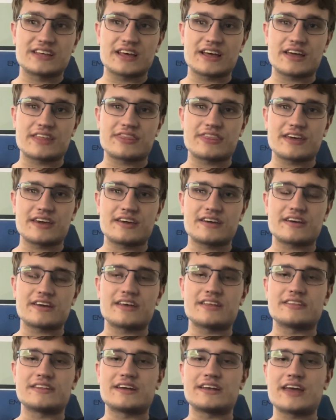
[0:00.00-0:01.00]
I think,
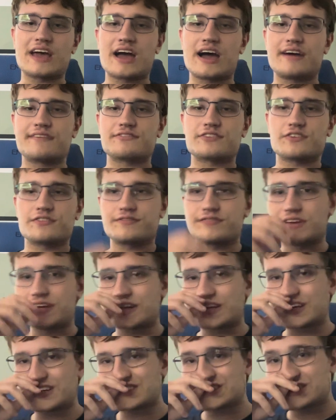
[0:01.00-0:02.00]
and then after
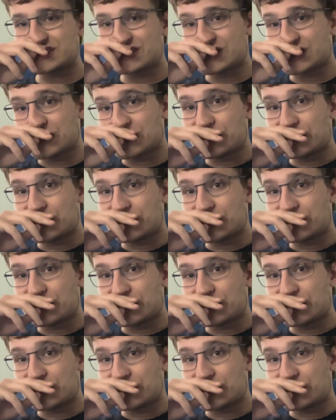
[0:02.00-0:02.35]
Phoenix,